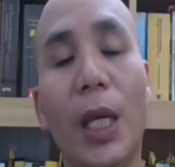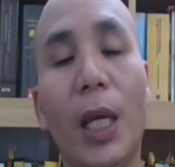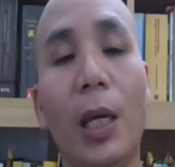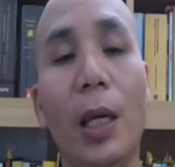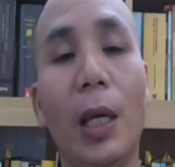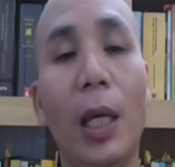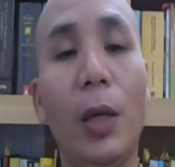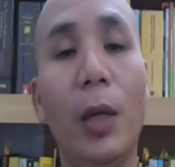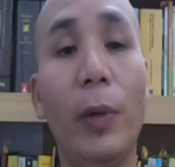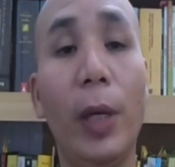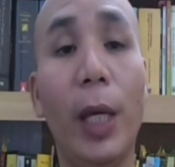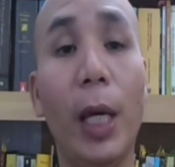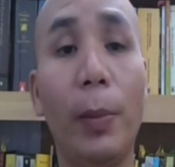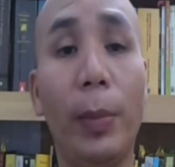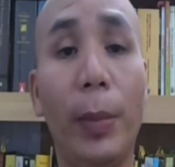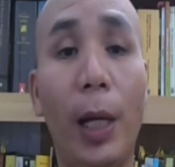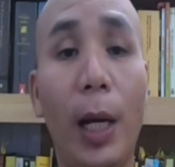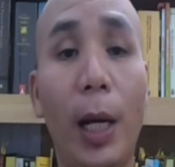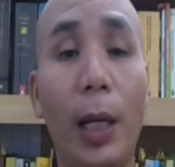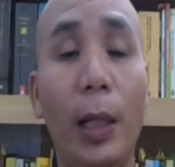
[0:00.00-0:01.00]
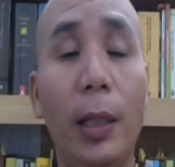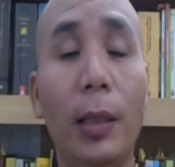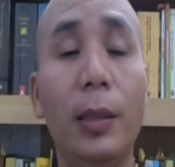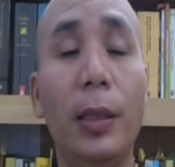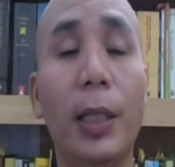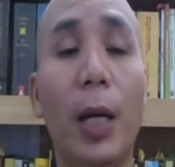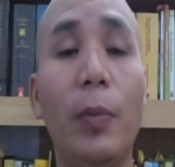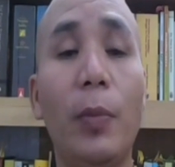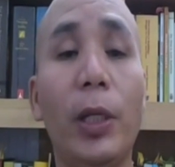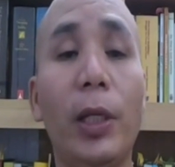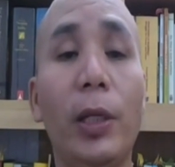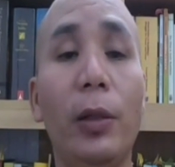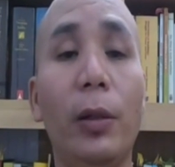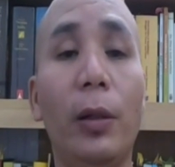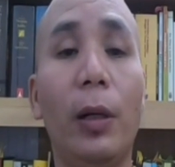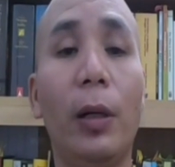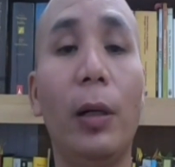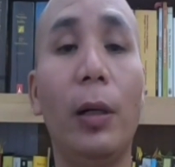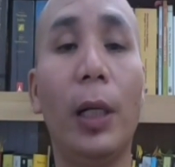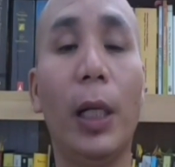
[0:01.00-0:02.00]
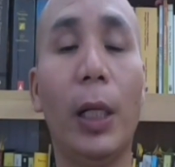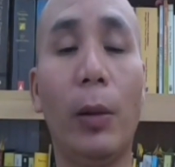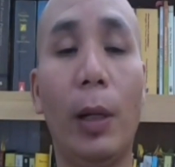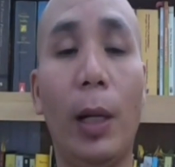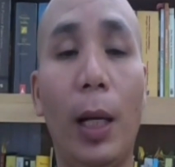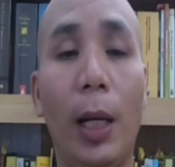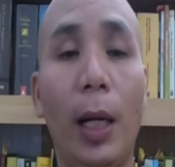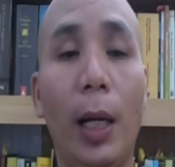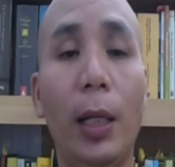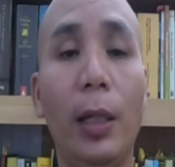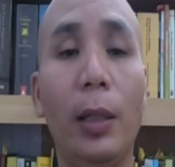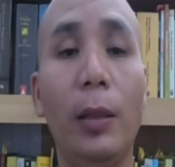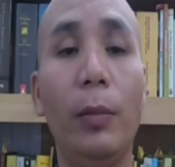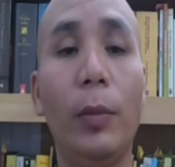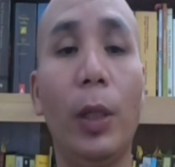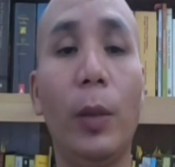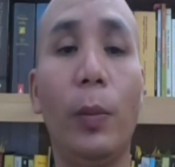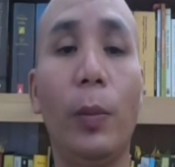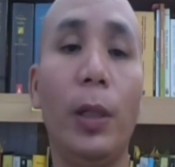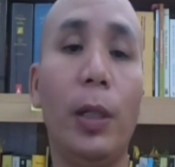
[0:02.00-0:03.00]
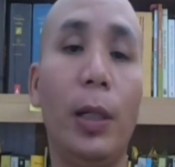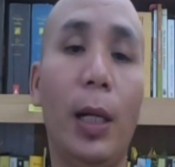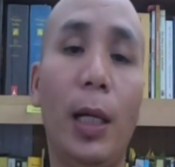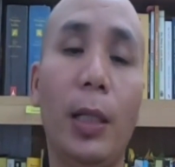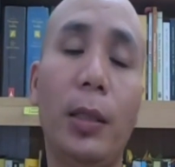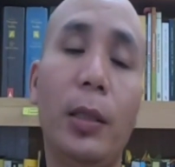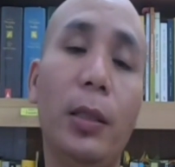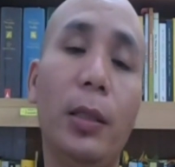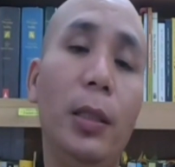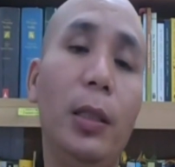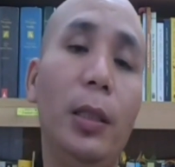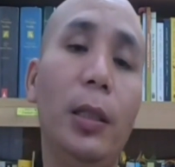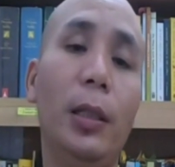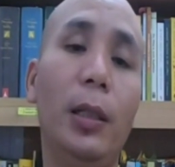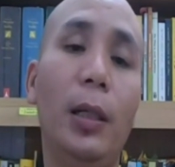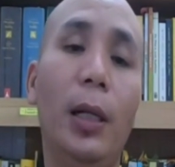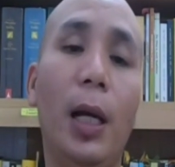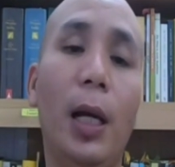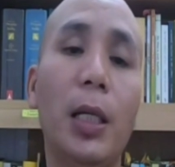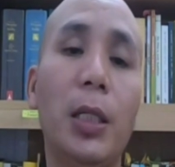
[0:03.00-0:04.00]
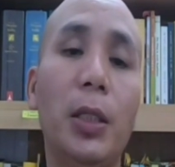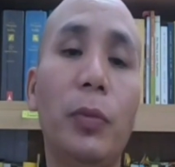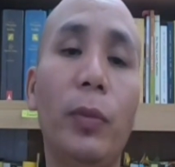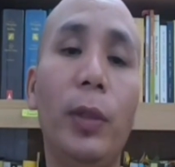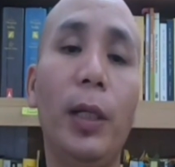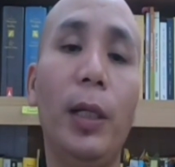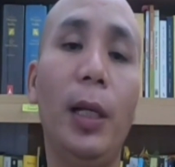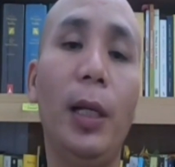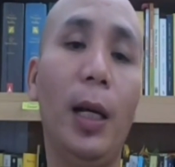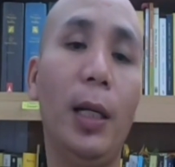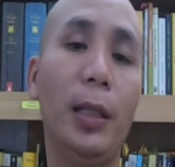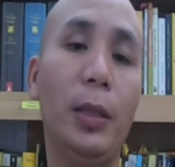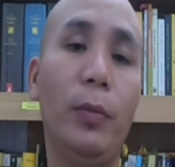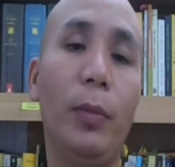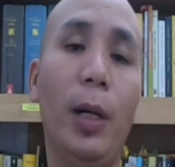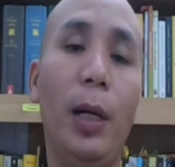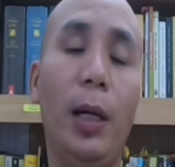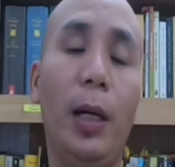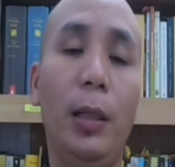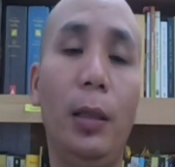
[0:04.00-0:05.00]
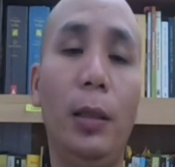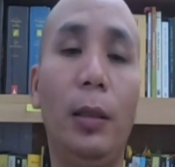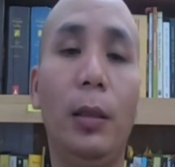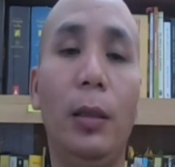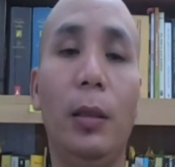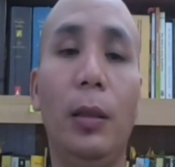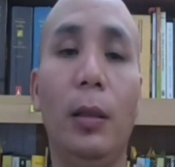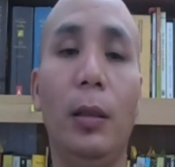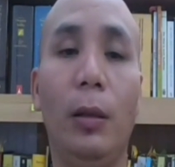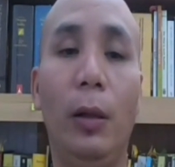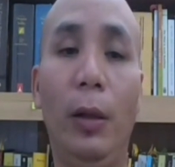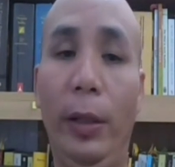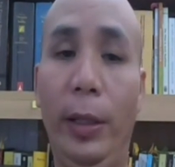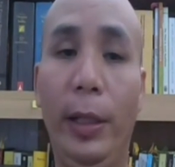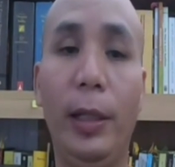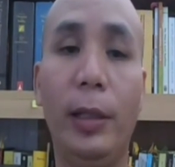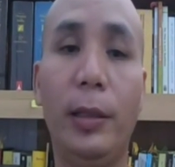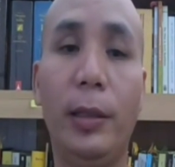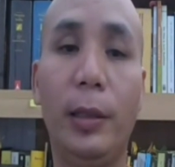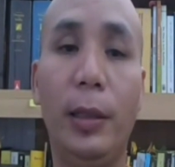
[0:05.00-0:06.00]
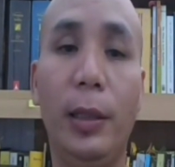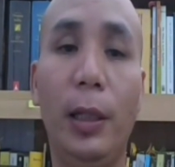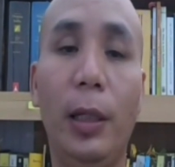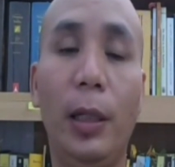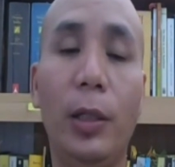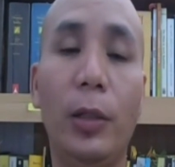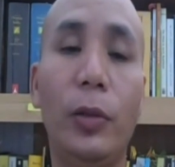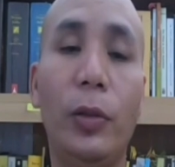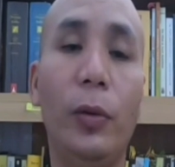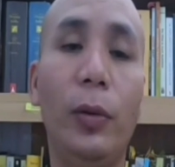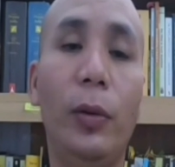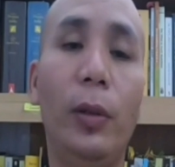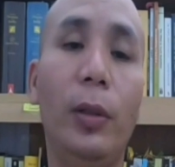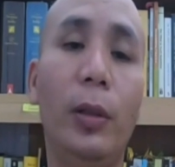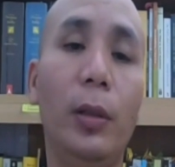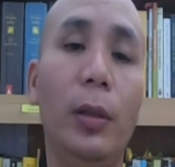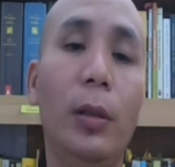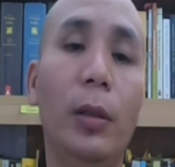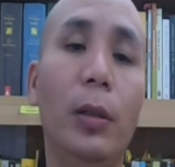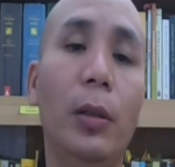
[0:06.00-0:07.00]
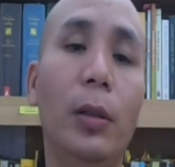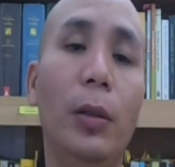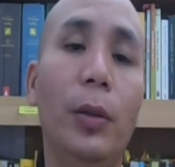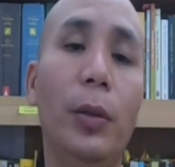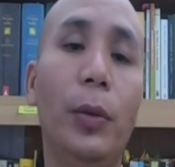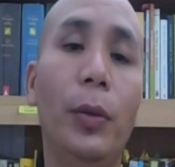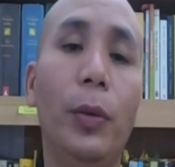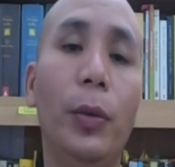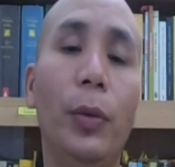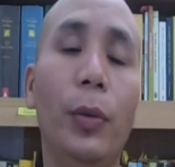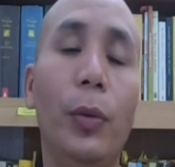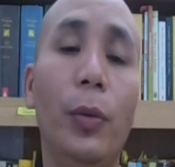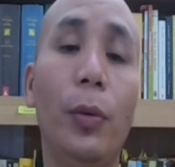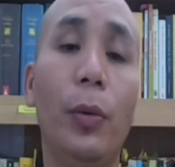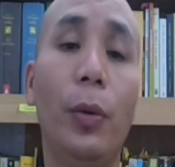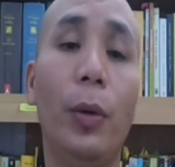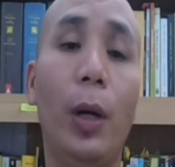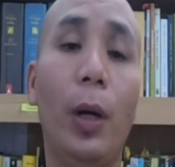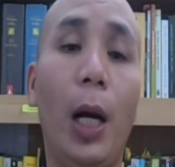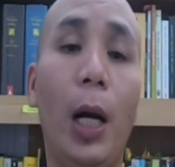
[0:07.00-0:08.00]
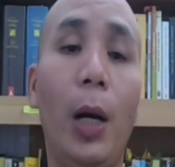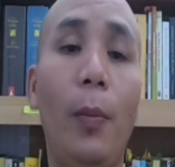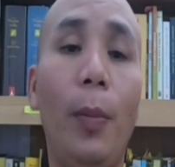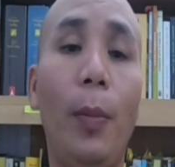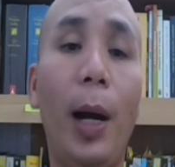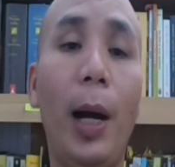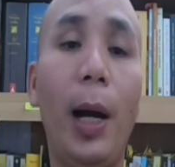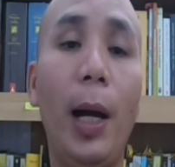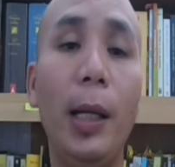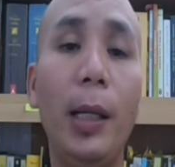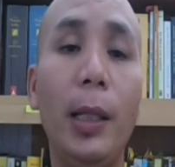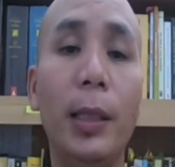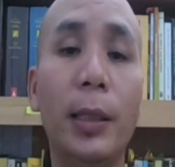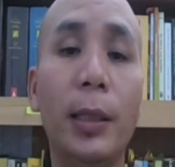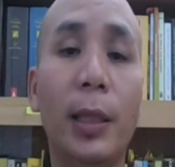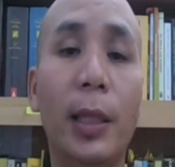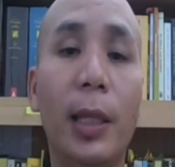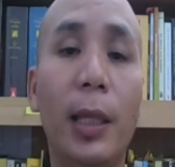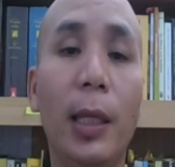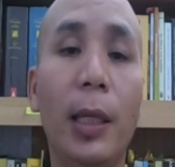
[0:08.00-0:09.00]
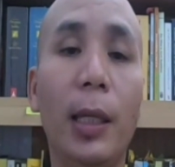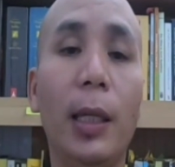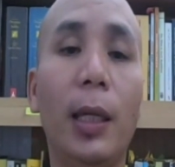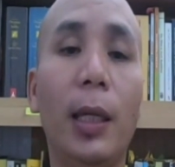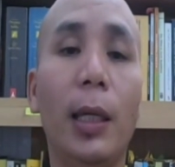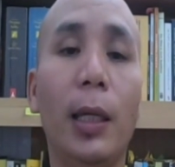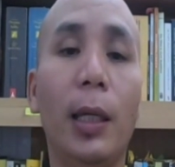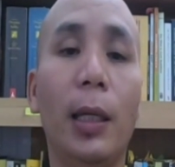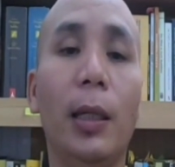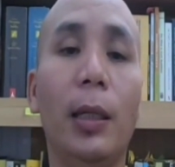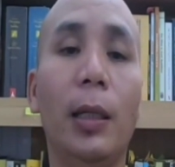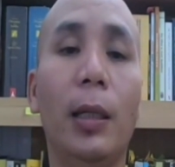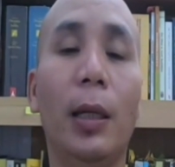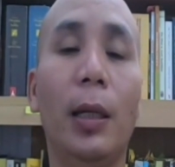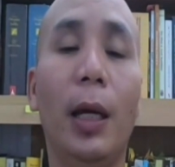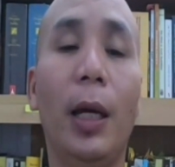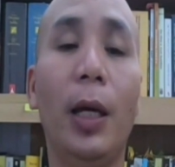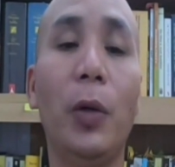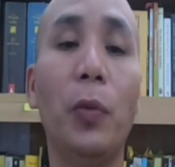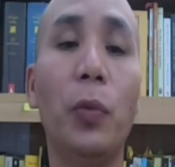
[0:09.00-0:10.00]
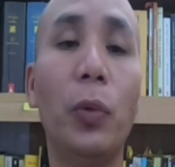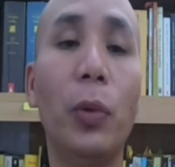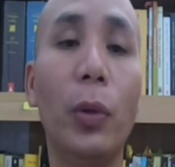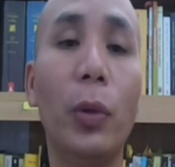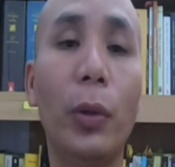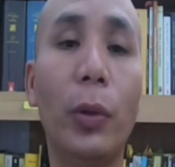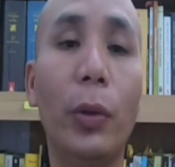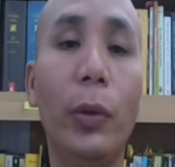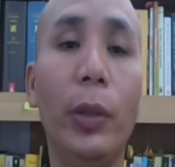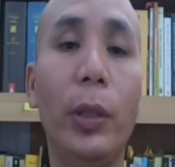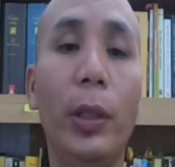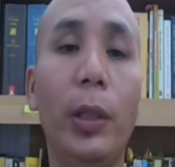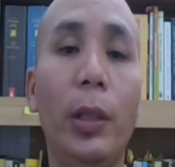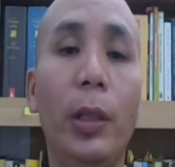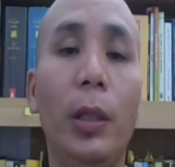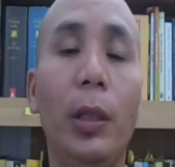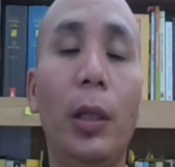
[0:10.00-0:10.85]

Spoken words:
If we have done something wrong in our life, maybe last year, last week, last month, or yesterday and so on, our mind is thinking and worry